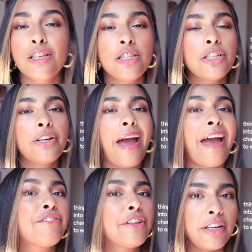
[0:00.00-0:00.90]
Consider
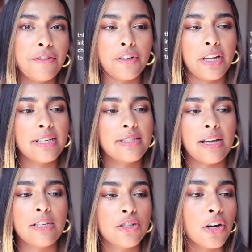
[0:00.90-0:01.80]
everything for this.
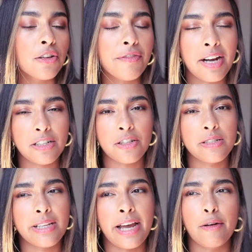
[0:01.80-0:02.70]
External
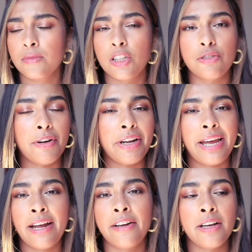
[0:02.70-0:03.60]
factors like the
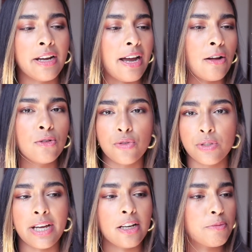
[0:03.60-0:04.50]
surrounding area, council
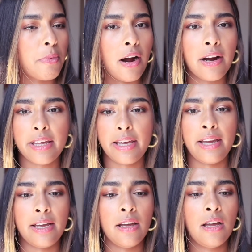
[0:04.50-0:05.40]
tax,
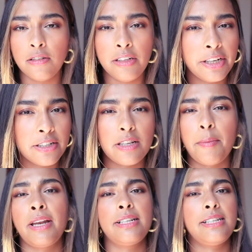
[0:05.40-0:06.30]
parking, nearest
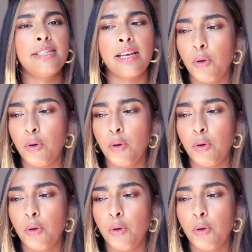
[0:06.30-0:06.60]
amenities,